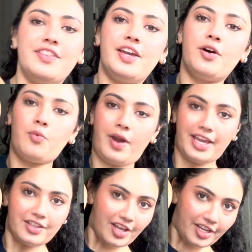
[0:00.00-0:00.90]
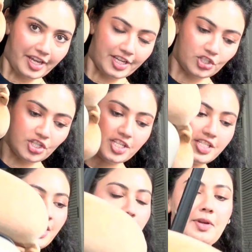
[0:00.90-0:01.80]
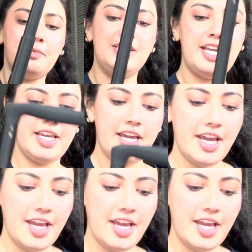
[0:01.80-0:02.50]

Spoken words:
the away luggages that I'm gonna be taking.